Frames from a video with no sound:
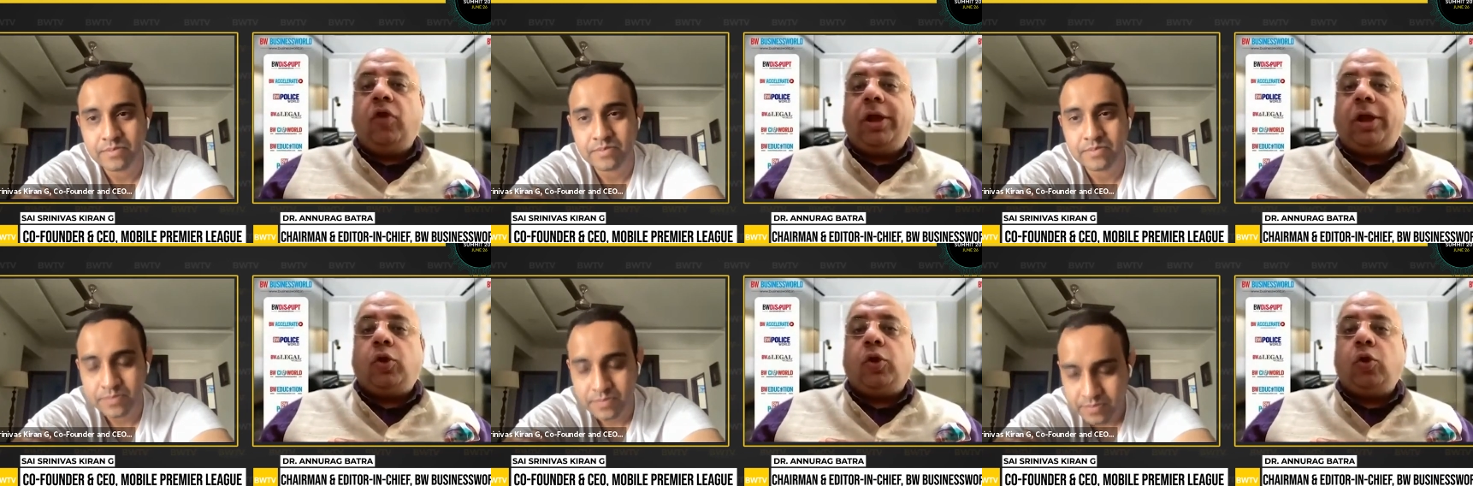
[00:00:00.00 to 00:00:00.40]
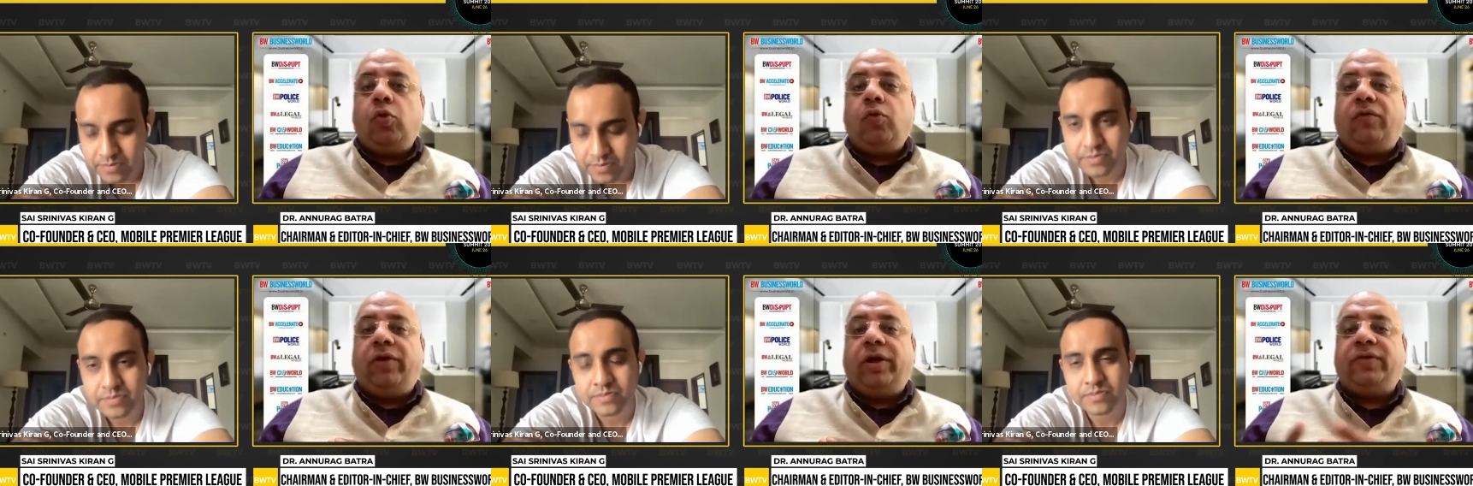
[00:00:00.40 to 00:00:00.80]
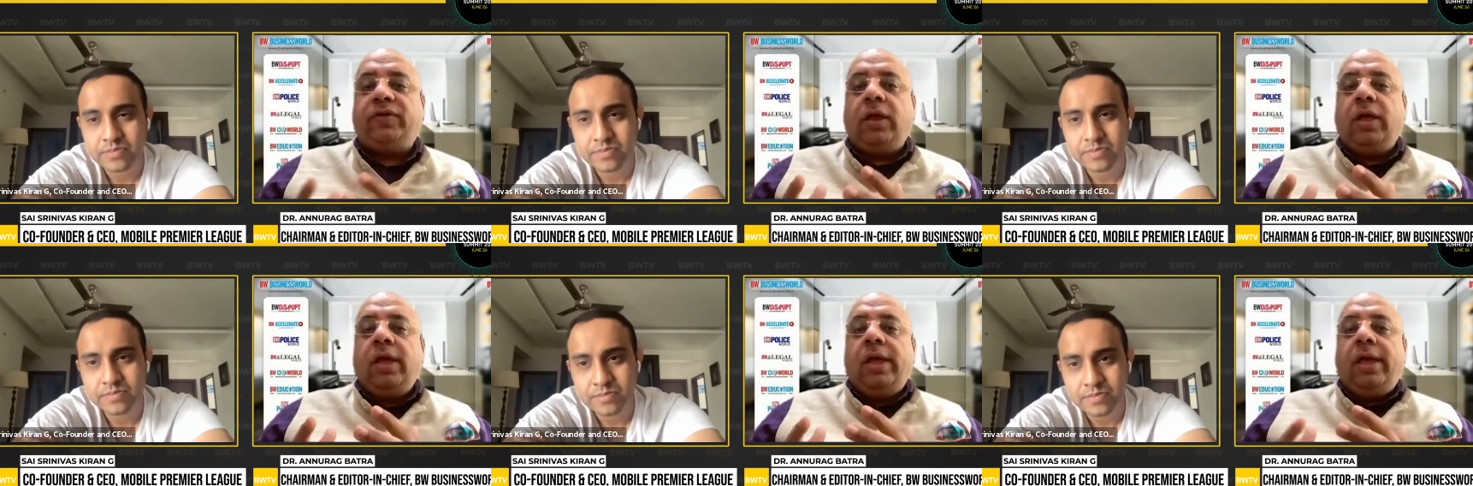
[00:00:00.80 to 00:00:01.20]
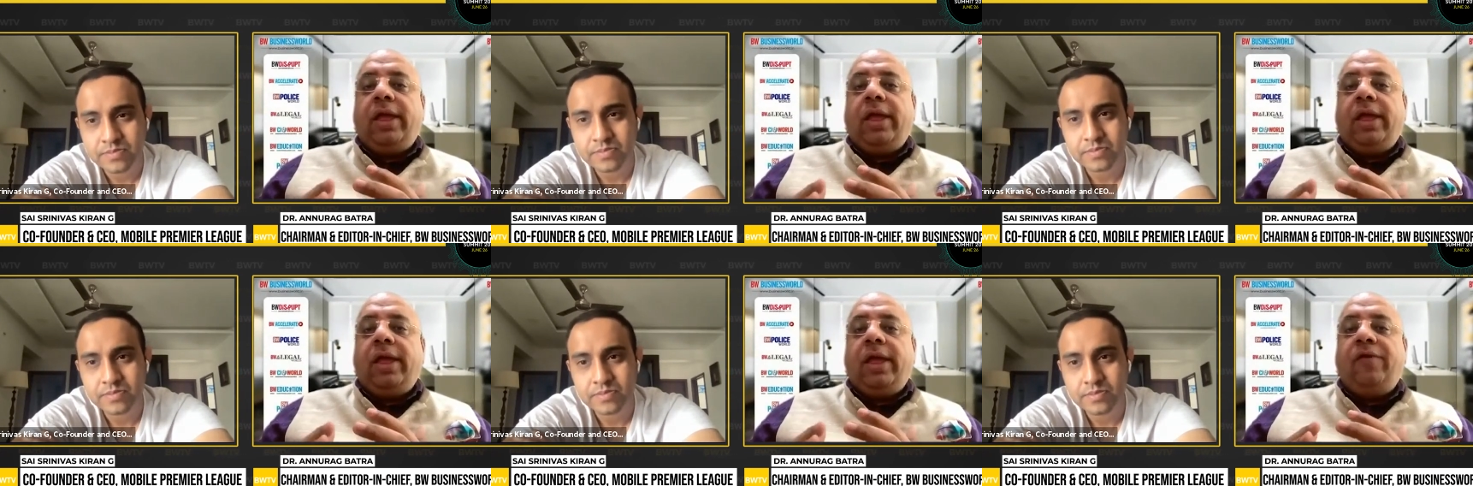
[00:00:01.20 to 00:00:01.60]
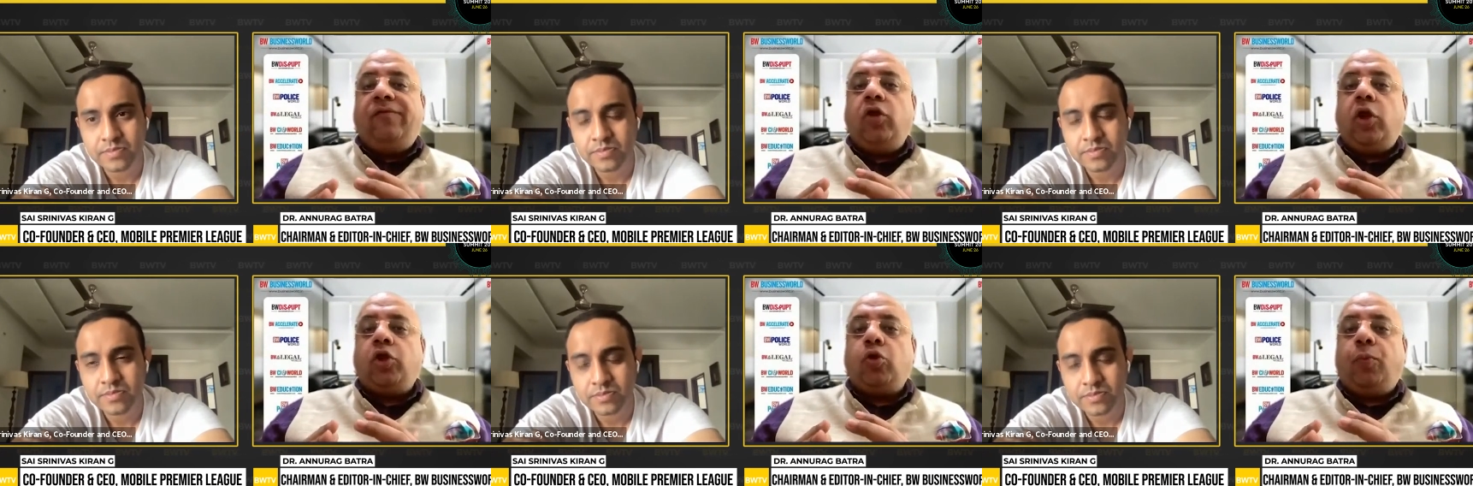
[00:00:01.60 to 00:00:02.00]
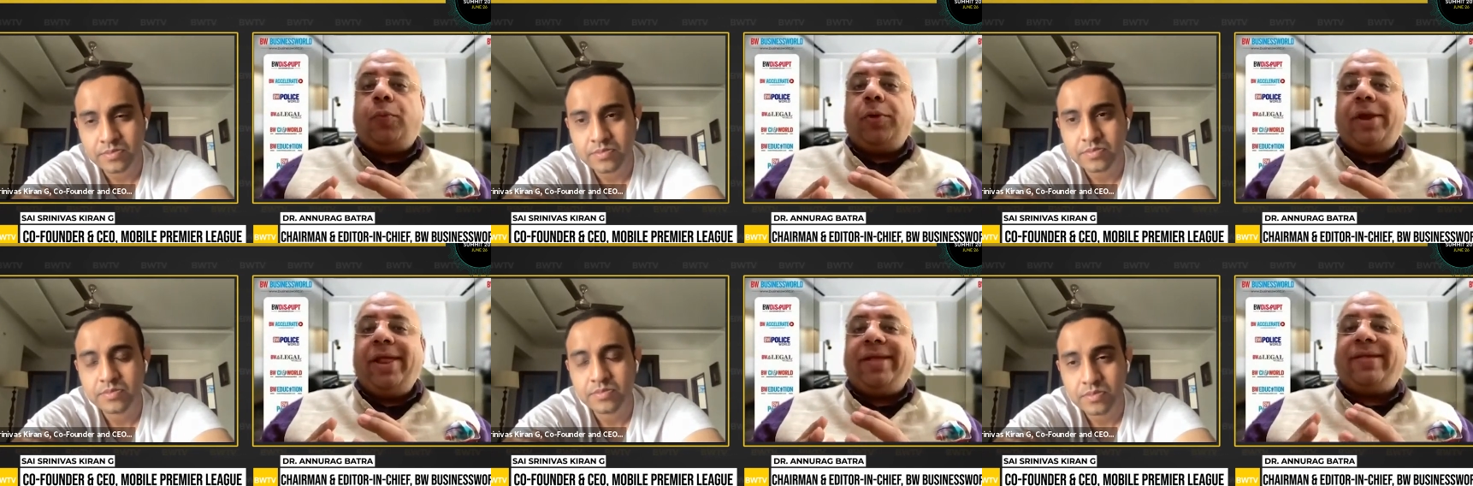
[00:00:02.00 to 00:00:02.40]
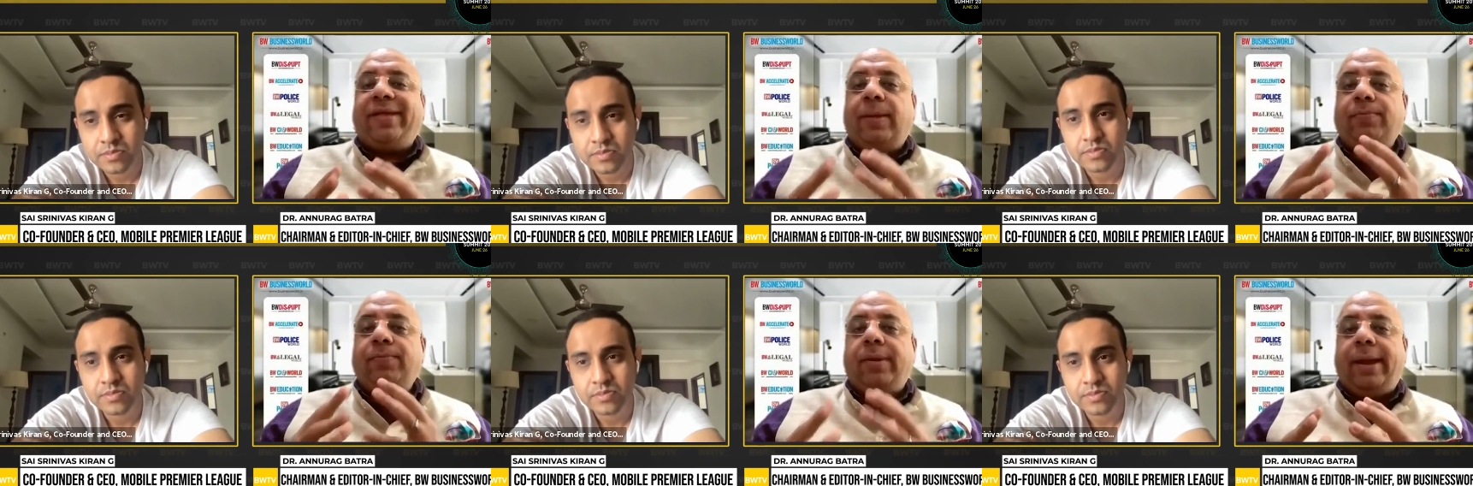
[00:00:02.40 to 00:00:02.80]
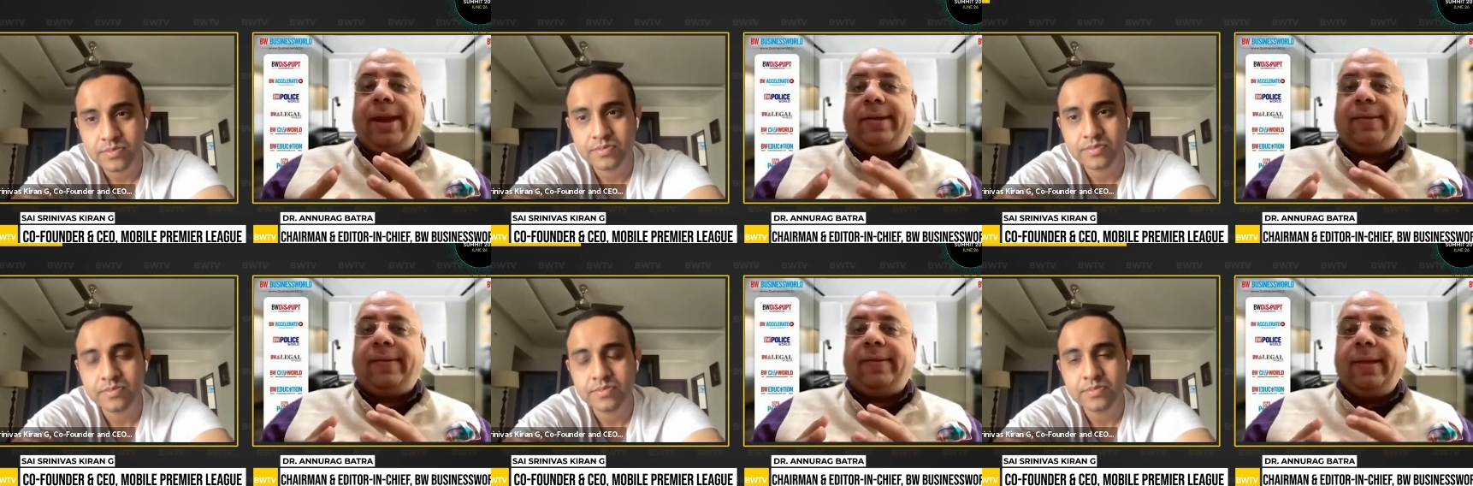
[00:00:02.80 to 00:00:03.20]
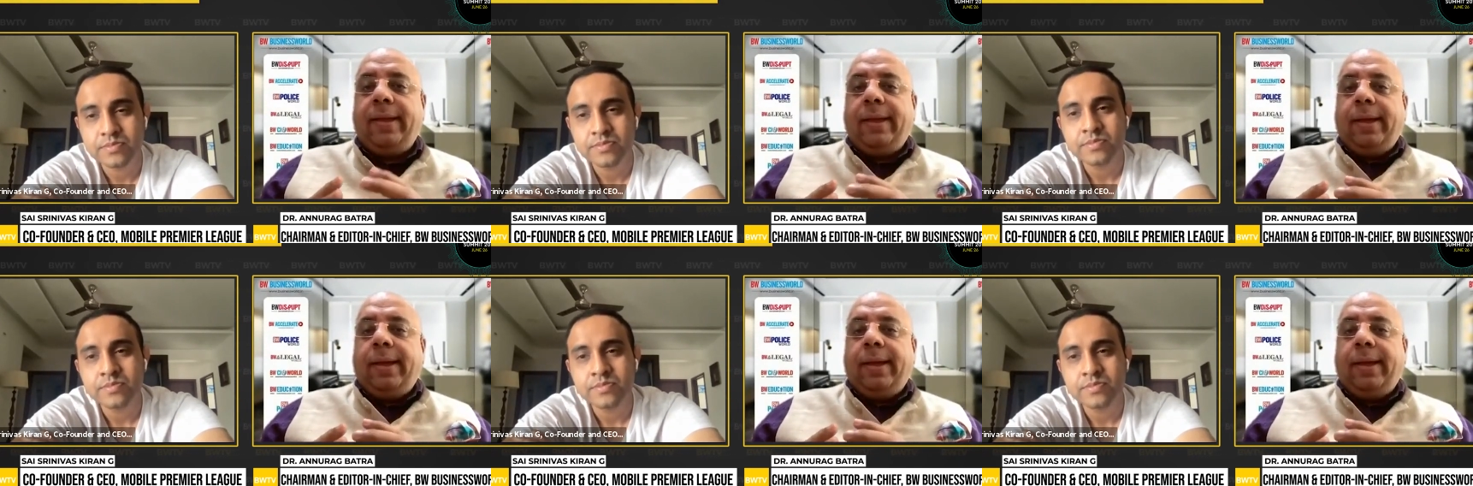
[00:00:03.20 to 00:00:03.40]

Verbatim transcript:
Speaker 1: If you had to first, if you had to predict some trends